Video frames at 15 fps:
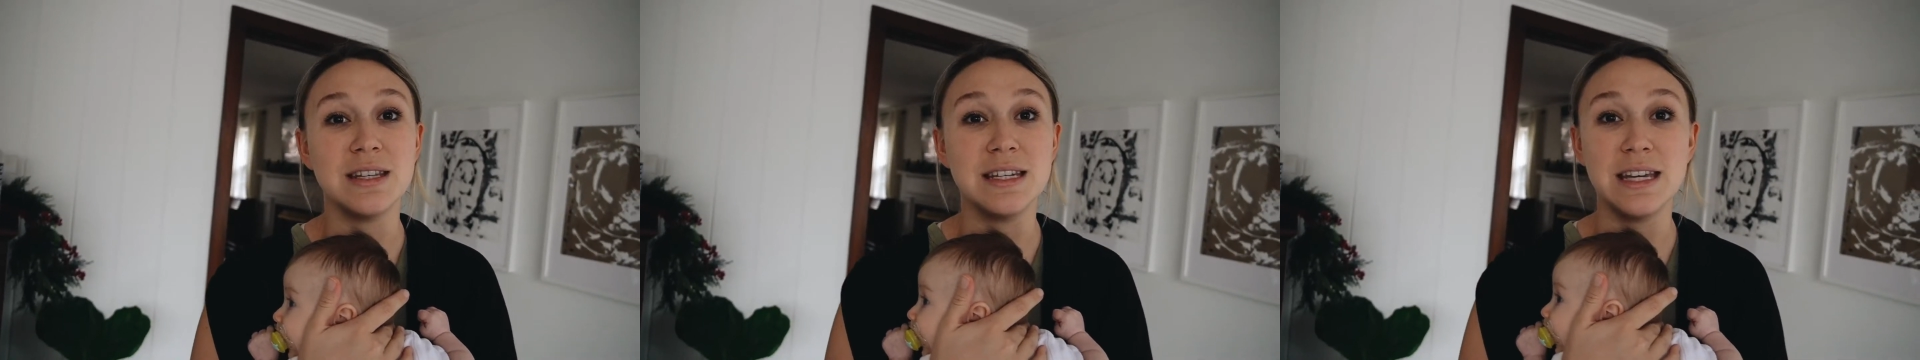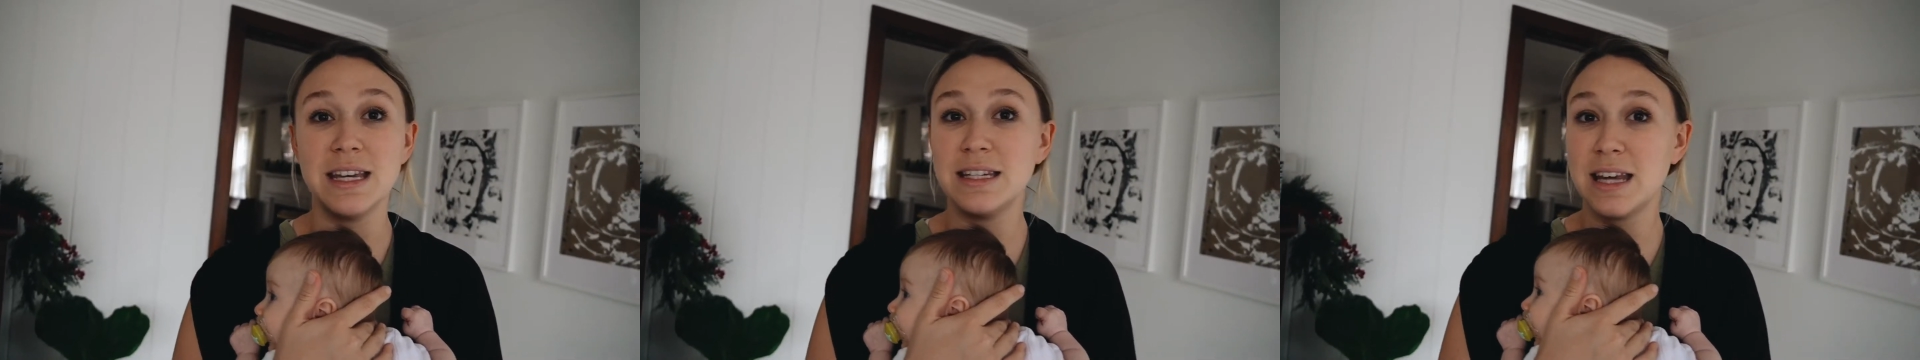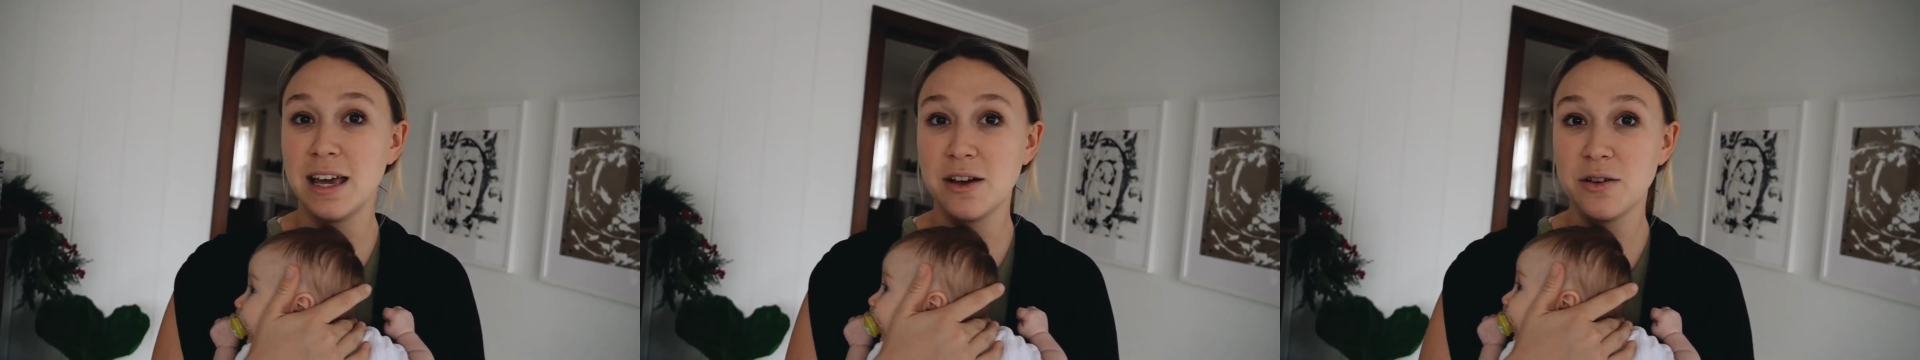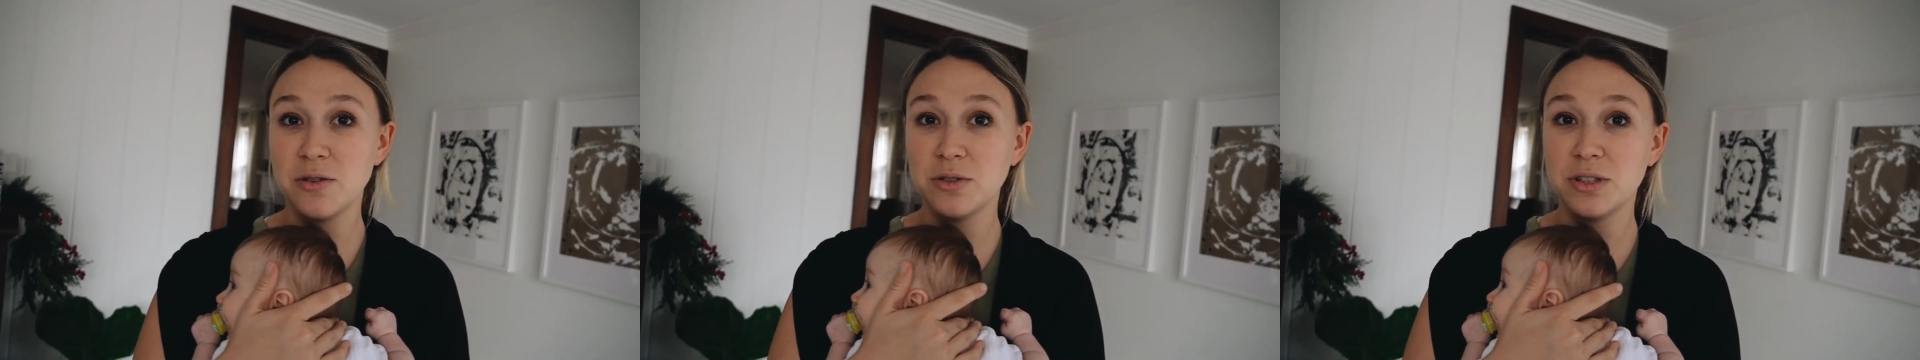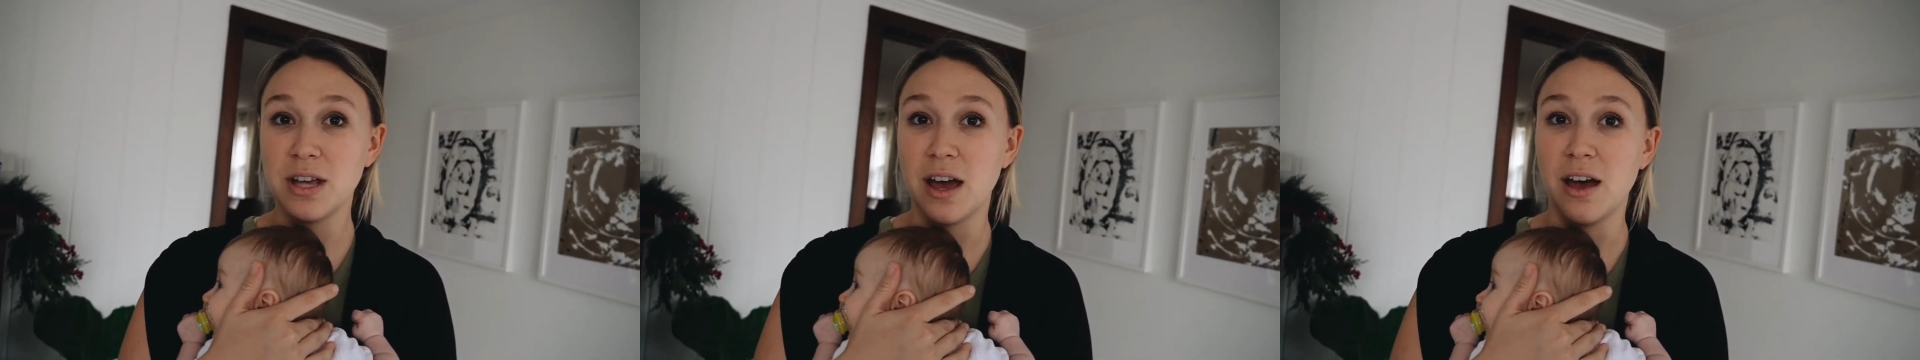
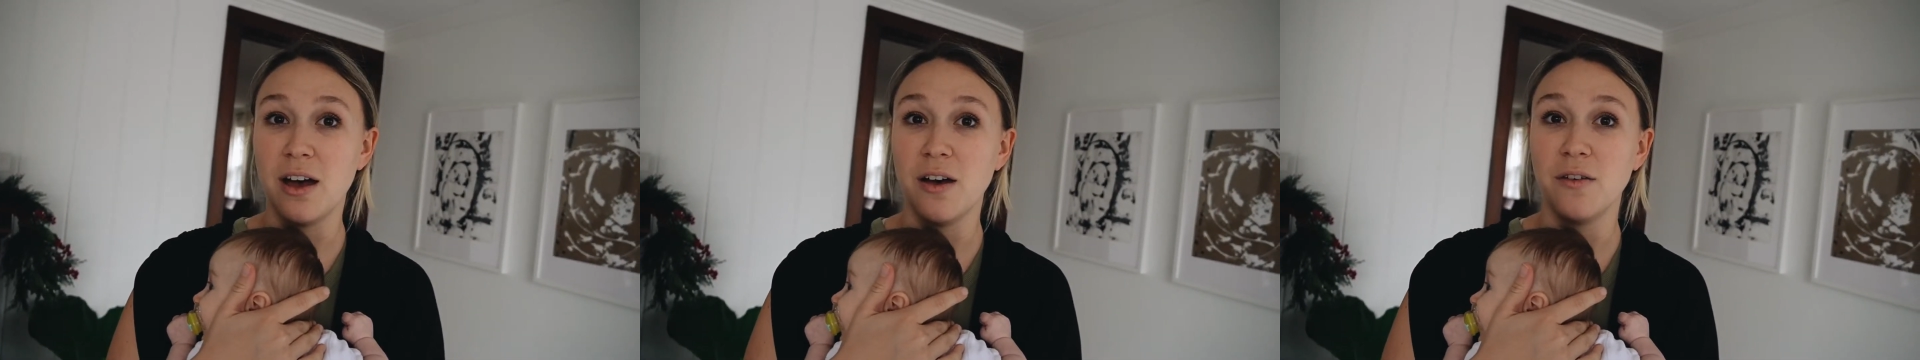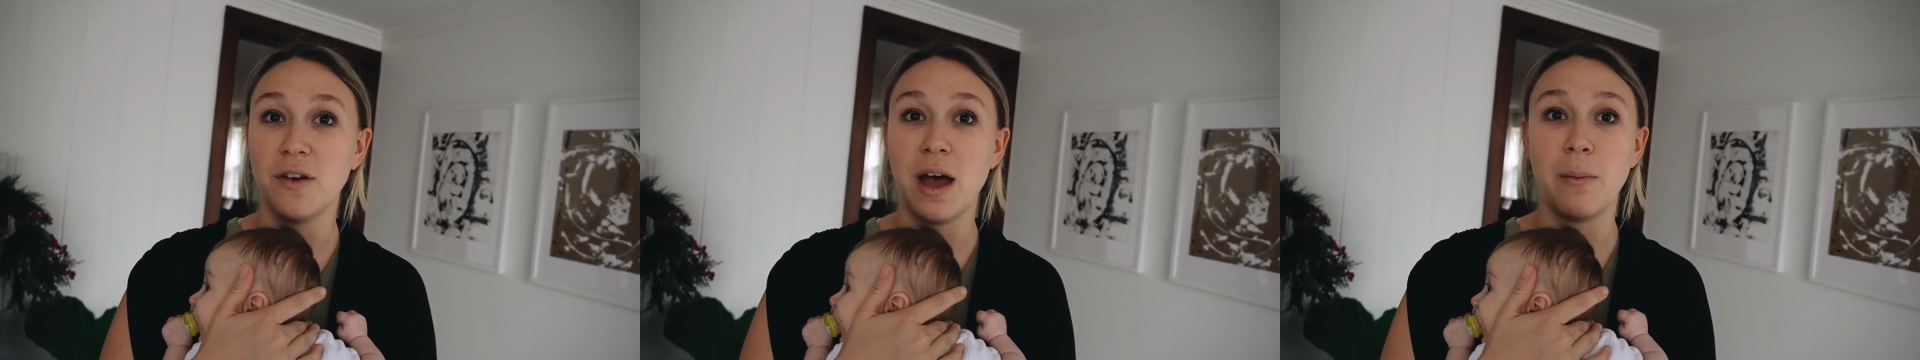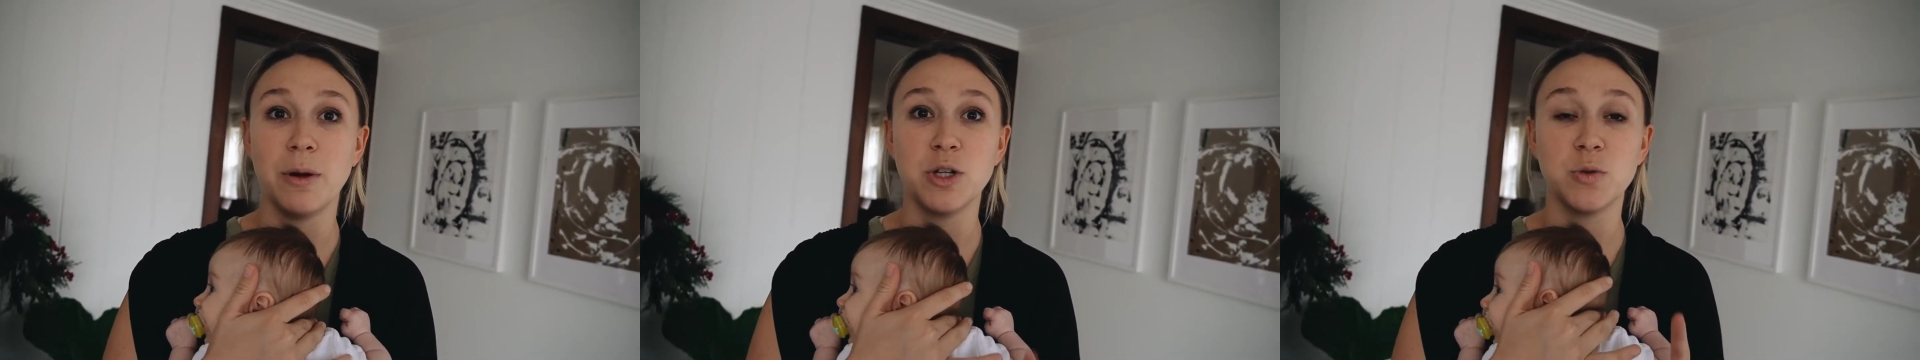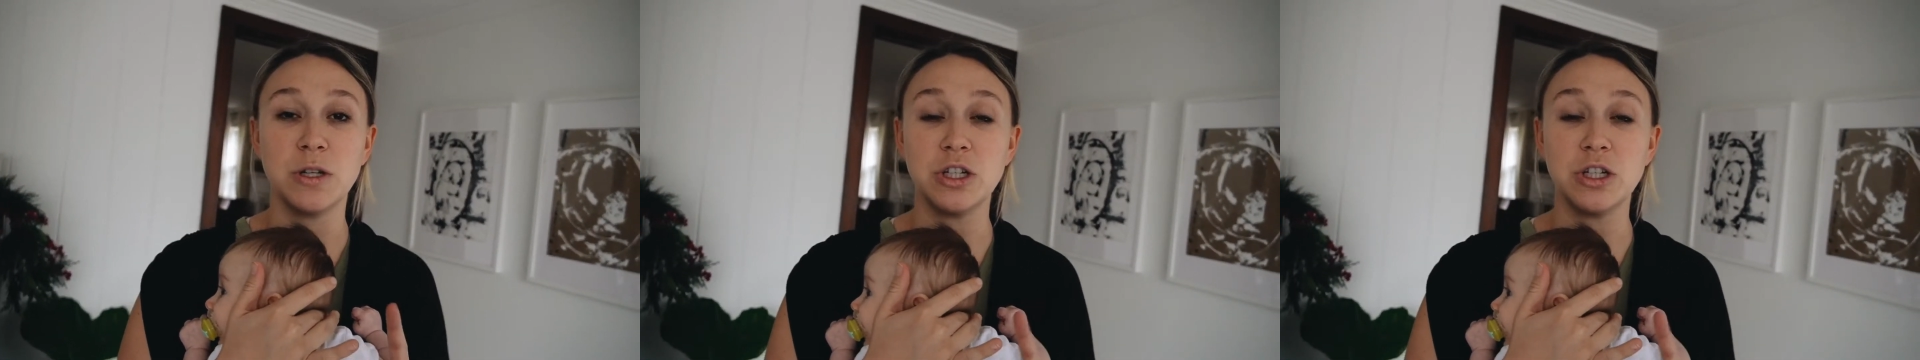details of how much we